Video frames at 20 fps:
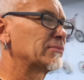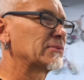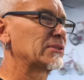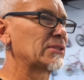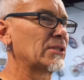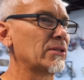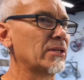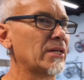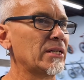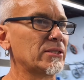
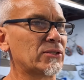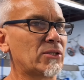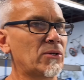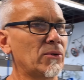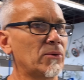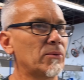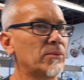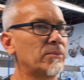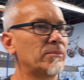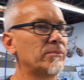So that's
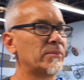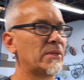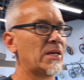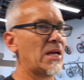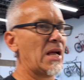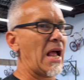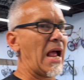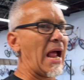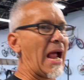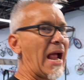cool.
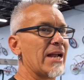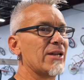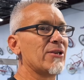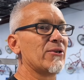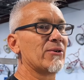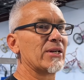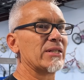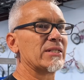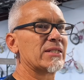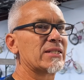And
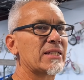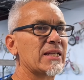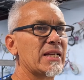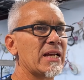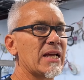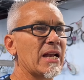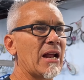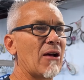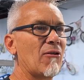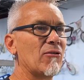you can see
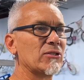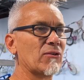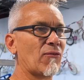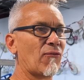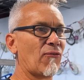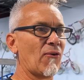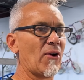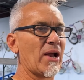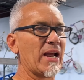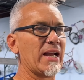it. I was
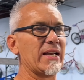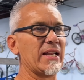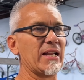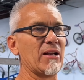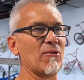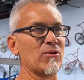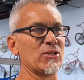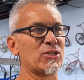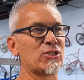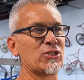afraid that
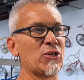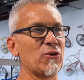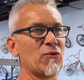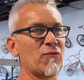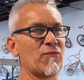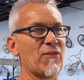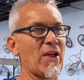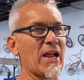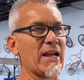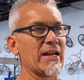it was too
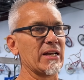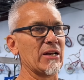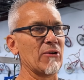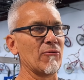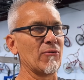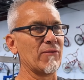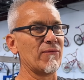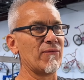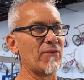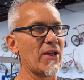faint and it
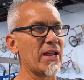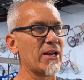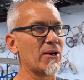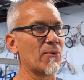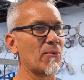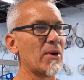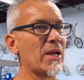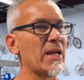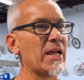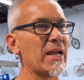would fade
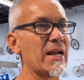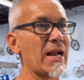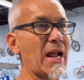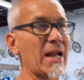away.